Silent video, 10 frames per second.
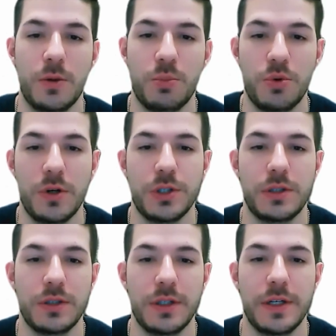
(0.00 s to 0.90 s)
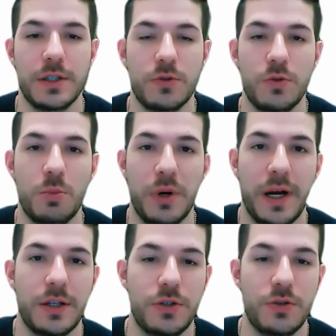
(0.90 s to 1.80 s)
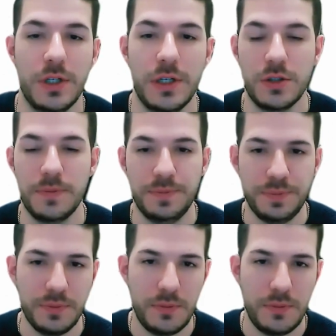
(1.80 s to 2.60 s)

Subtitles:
on project delays or past due dates.